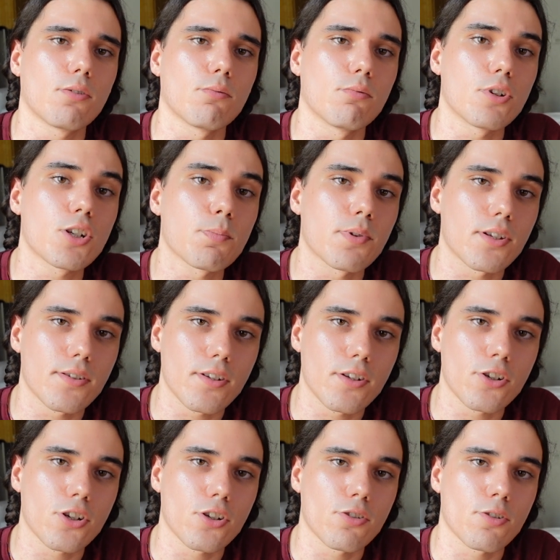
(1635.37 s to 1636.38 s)
which
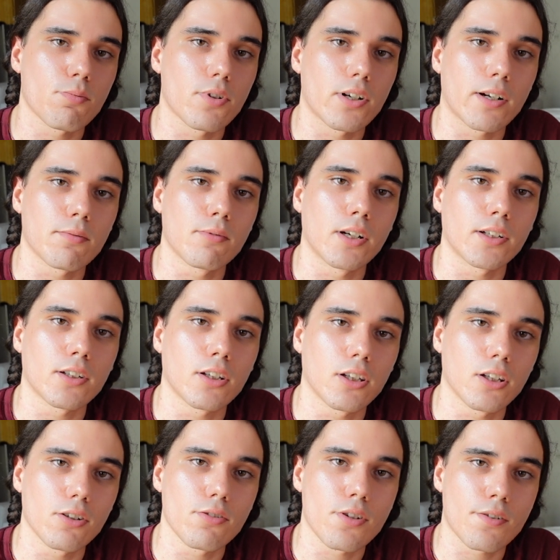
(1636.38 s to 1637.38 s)
positions would I want
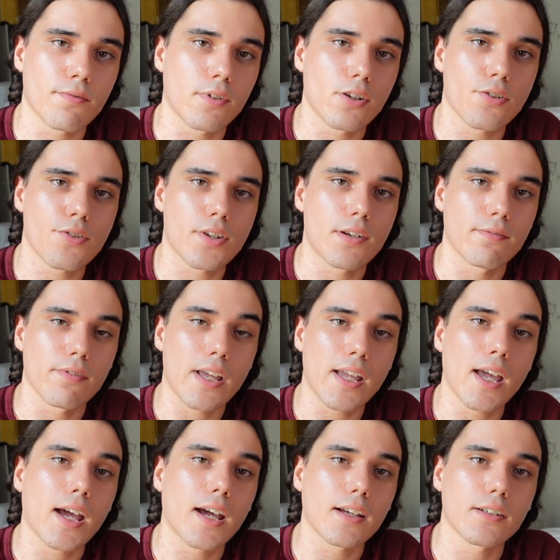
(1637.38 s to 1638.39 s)
closed first if they
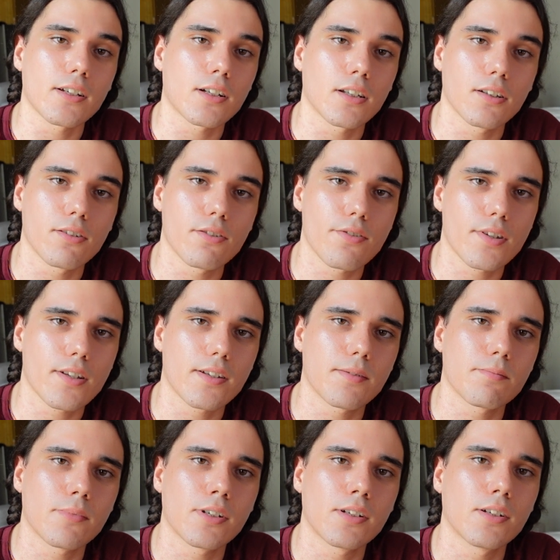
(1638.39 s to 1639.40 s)
had to close
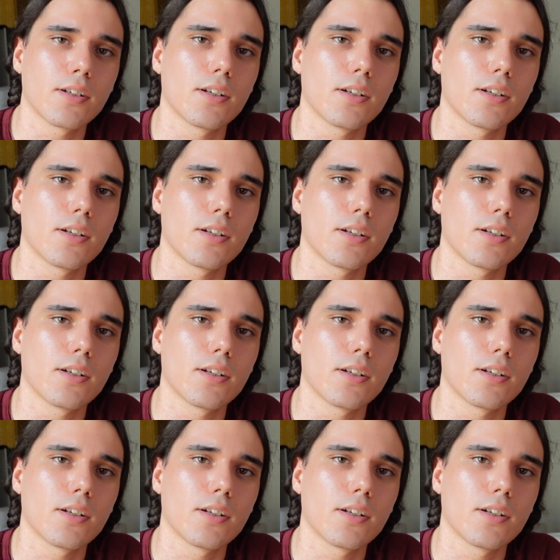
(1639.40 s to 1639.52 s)
them,